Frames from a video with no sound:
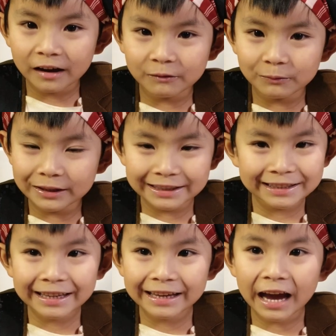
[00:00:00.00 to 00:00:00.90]
We
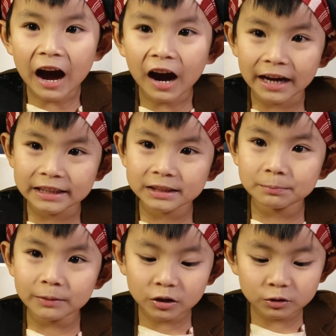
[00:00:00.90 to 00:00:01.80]
didn't get ice
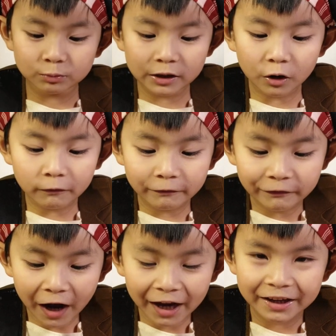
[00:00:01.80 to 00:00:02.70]
because we got
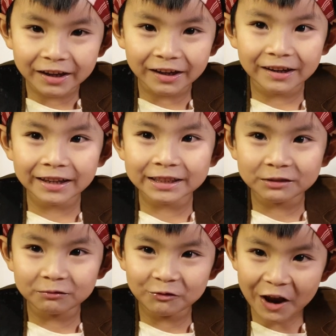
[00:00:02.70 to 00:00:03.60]
fire.
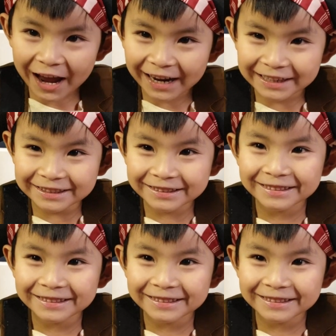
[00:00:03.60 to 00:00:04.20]
It's red.